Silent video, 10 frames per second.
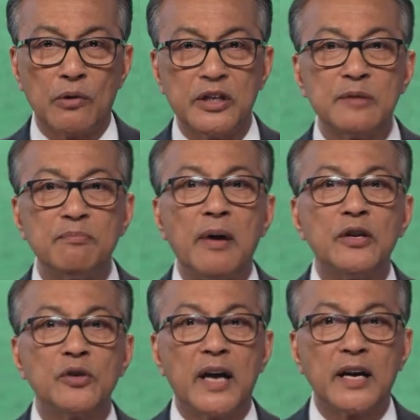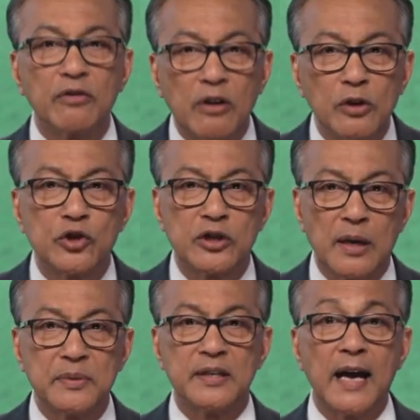is spent on agricultural
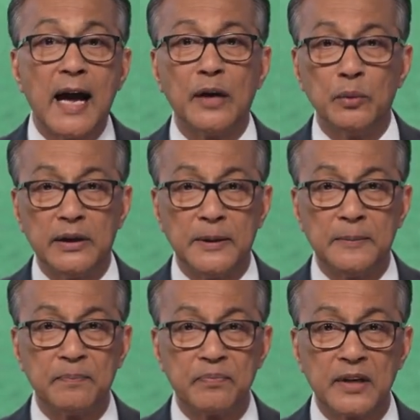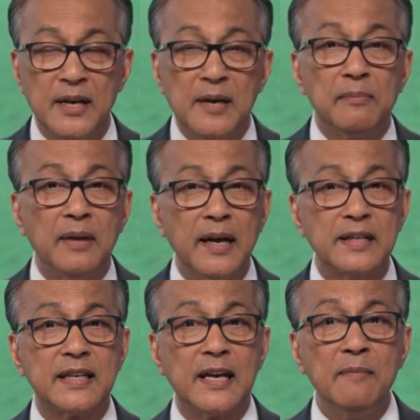subsidy annually,
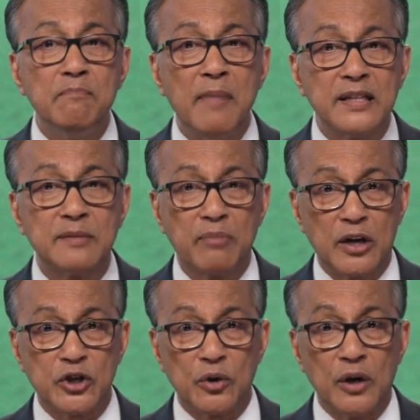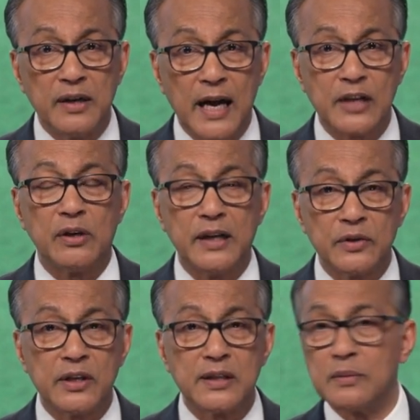placing immense pressure on natural
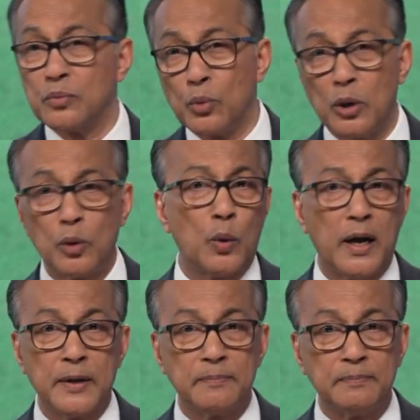ecosystems worldwide.